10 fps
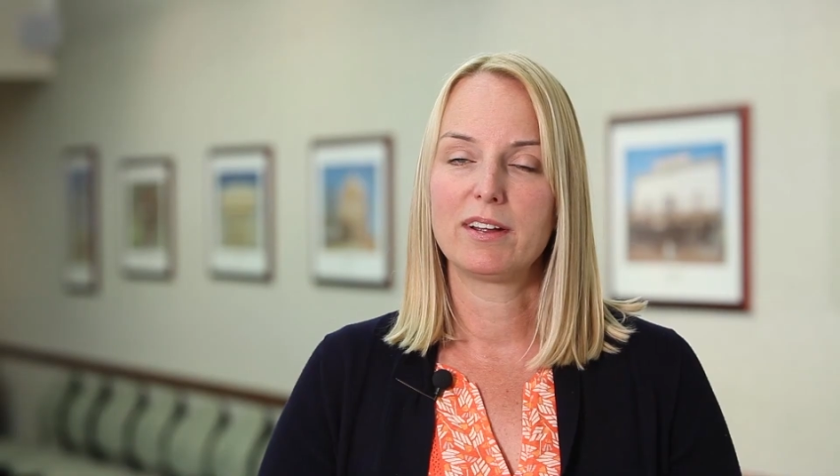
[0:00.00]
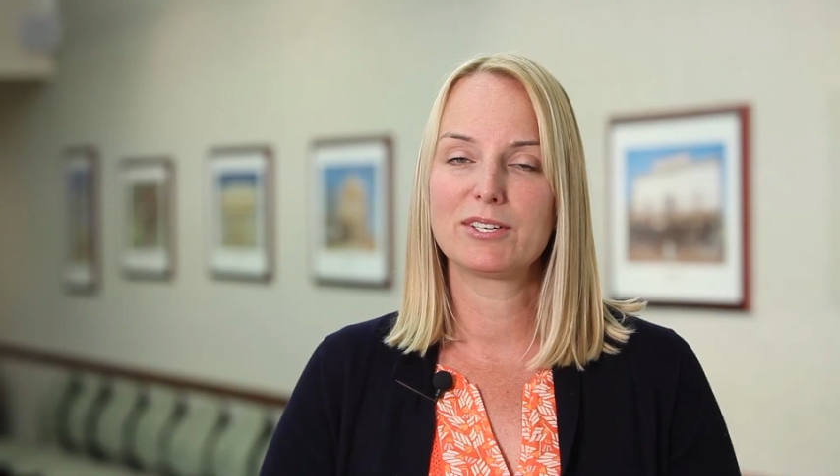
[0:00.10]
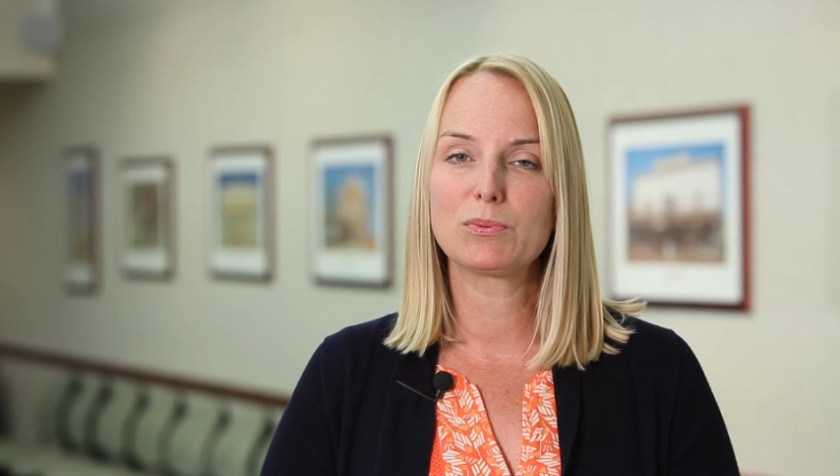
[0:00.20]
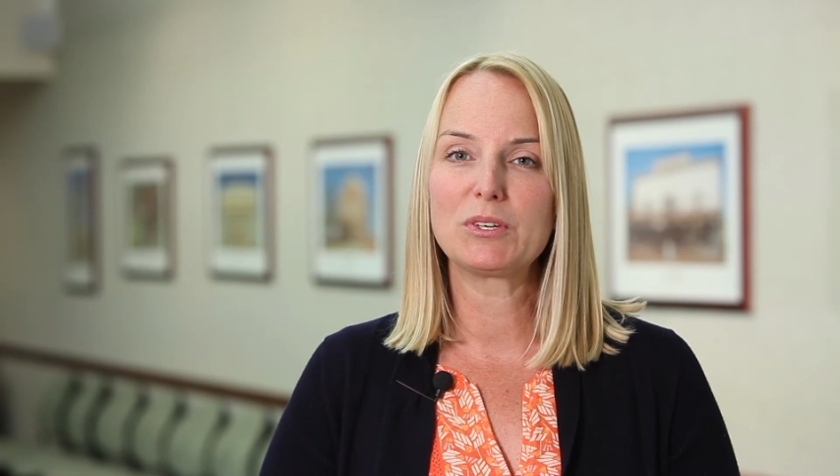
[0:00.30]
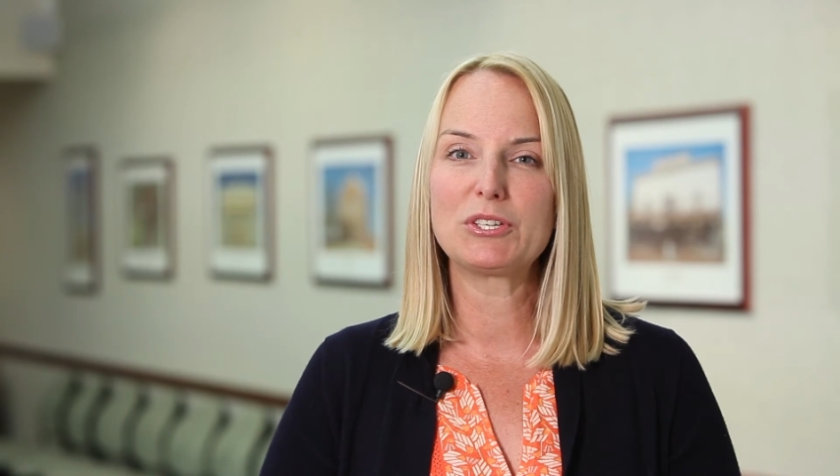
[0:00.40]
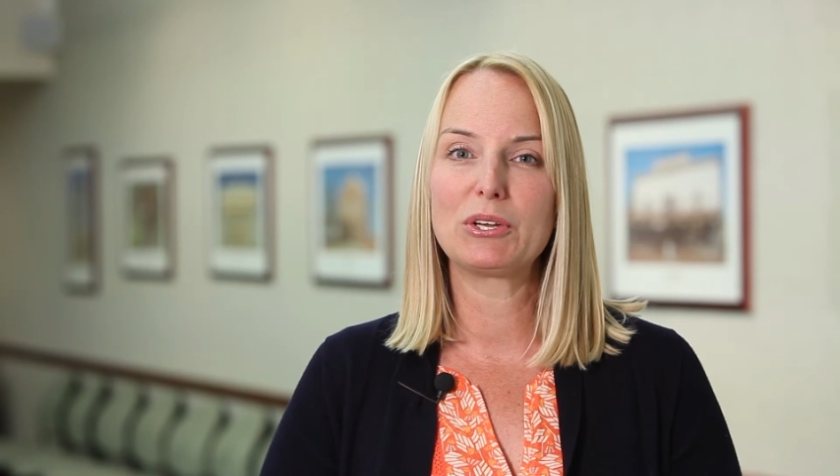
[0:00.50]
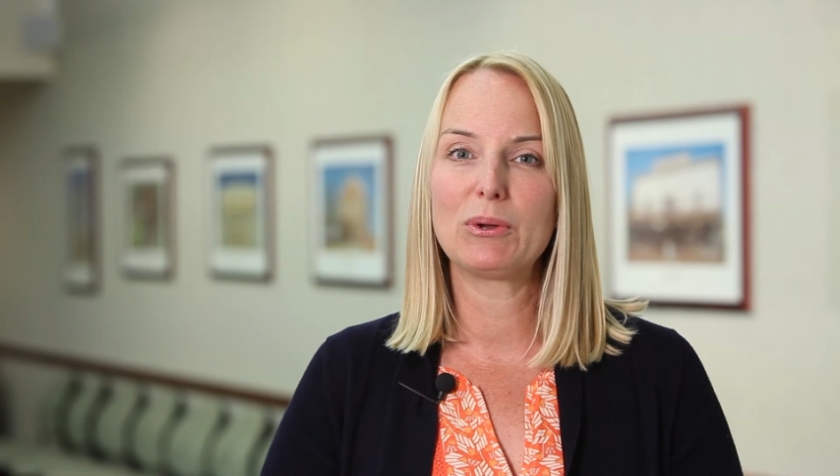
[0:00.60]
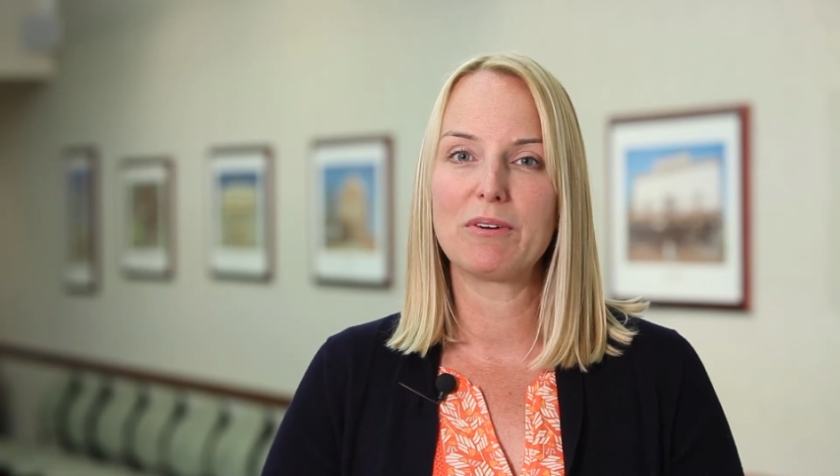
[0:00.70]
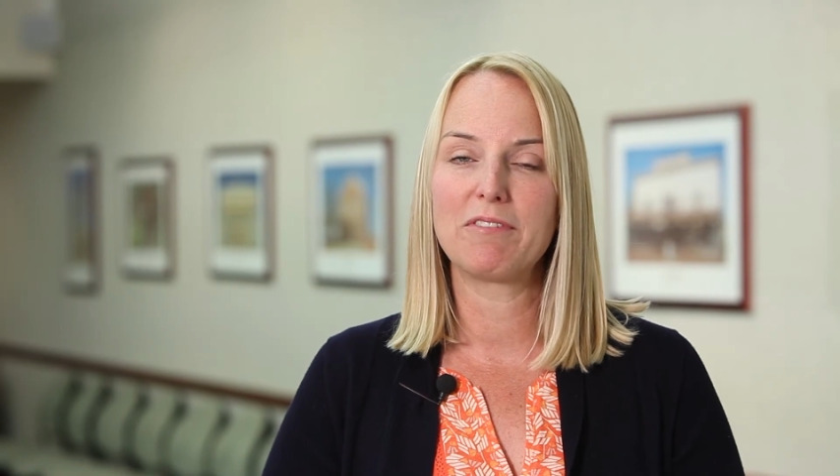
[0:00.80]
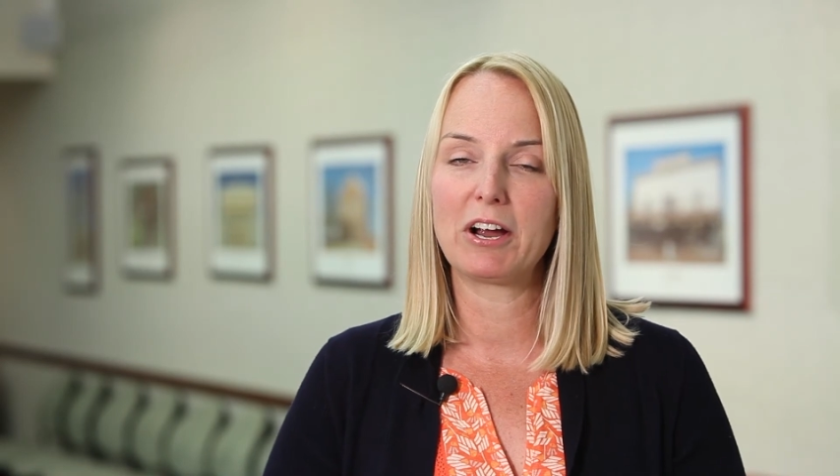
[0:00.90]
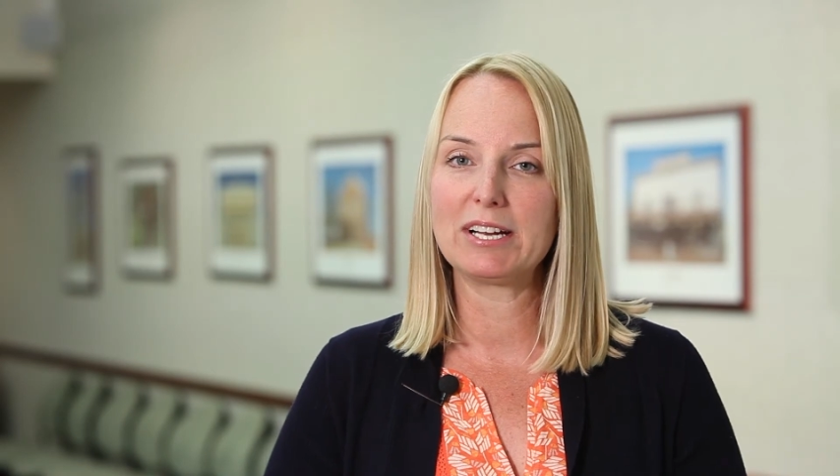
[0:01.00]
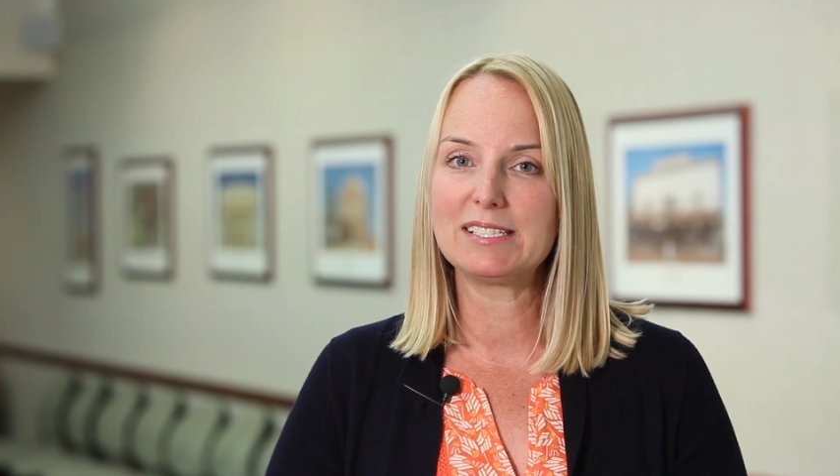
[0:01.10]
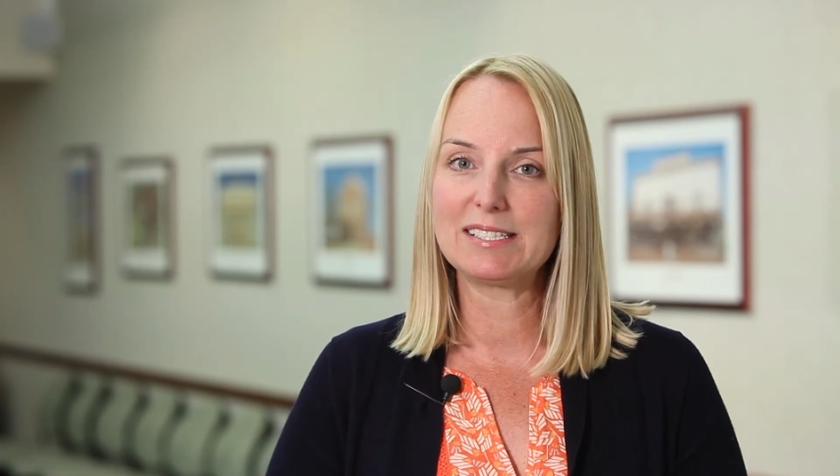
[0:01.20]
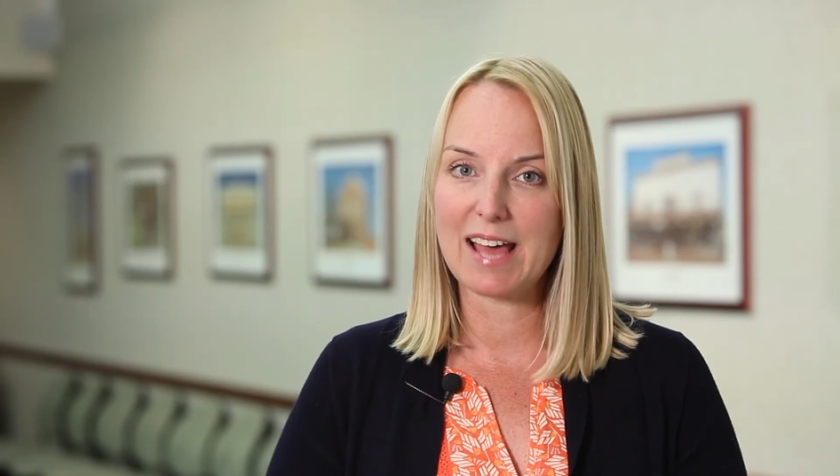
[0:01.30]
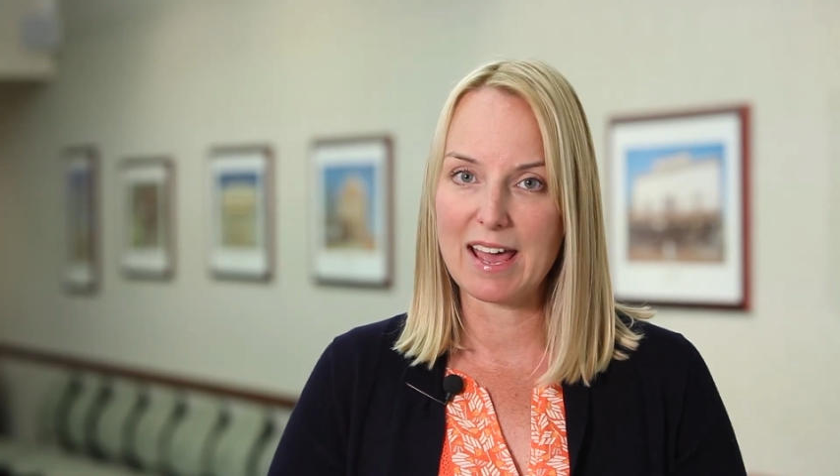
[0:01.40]
Here's wishing you a very
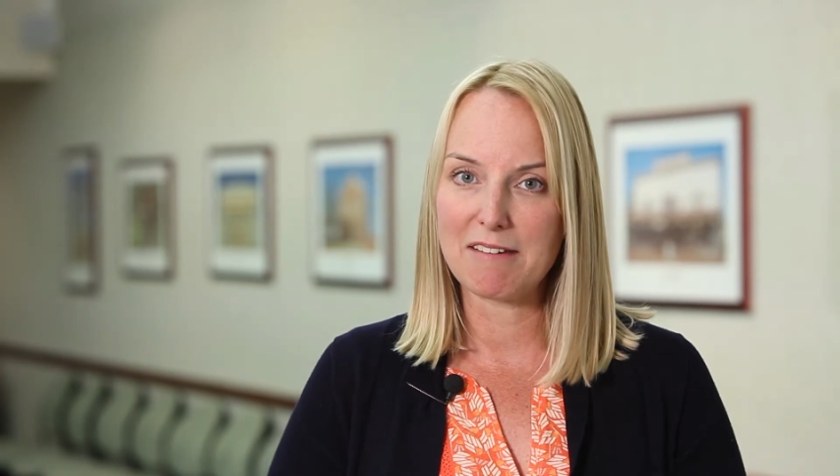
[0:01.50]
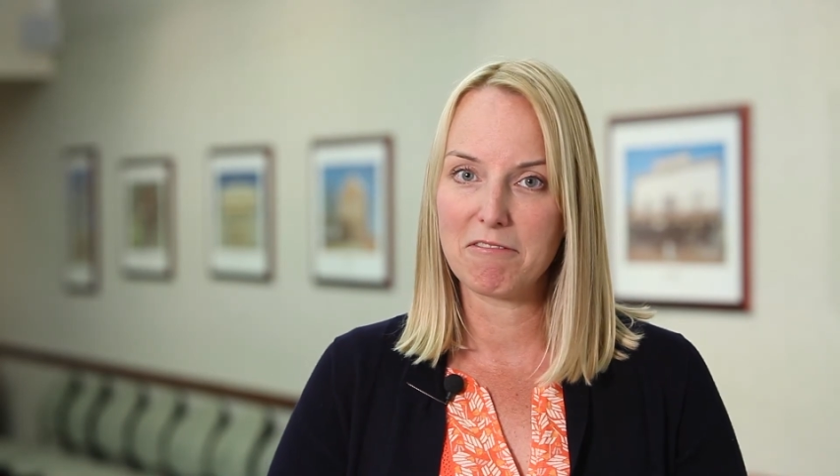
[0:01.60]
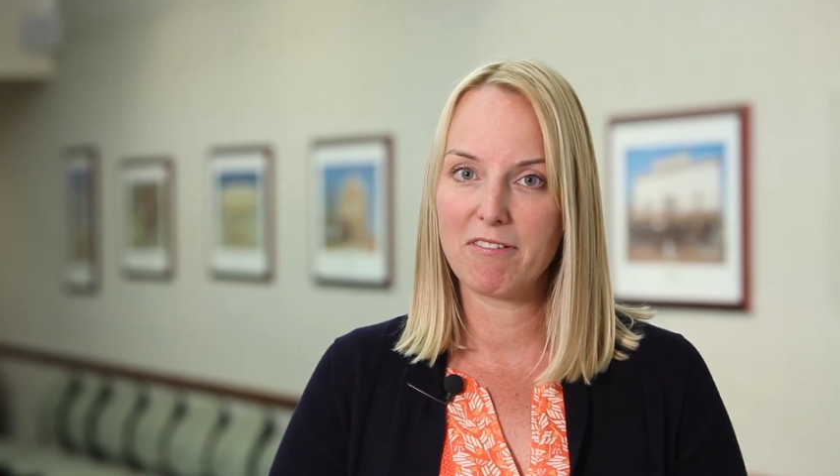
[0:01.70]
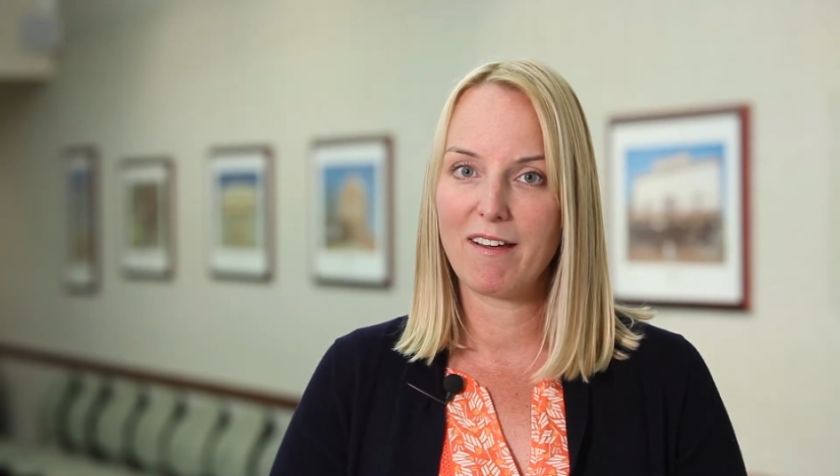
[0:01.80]
safe